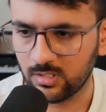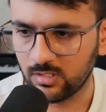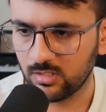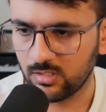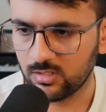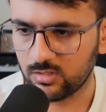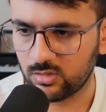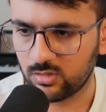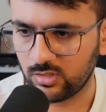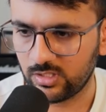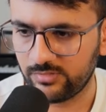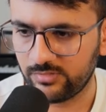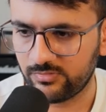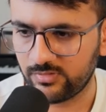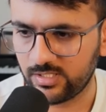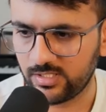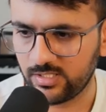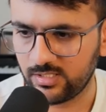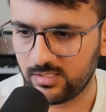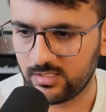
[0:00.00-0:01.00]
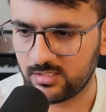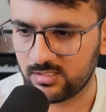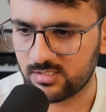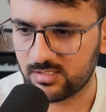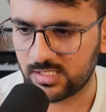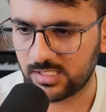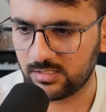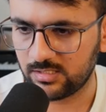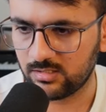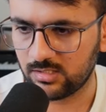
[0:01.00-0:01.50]
So if I
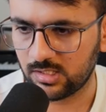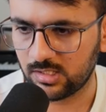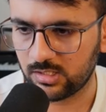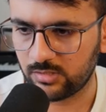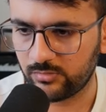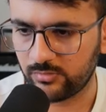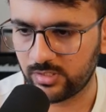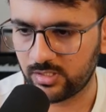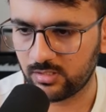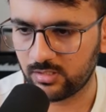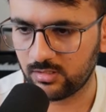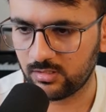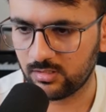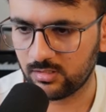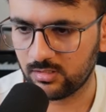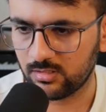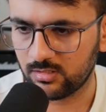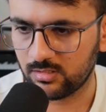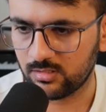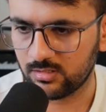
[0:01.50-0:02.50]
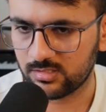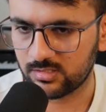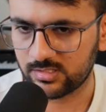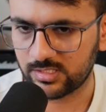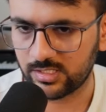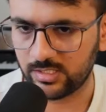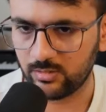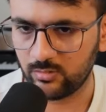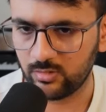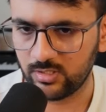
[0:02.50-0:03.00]
check the Twitter
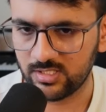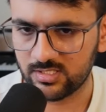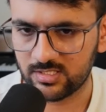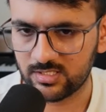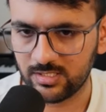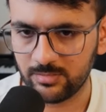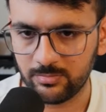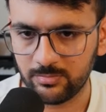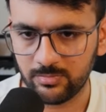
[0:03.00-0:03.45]
scheduling step,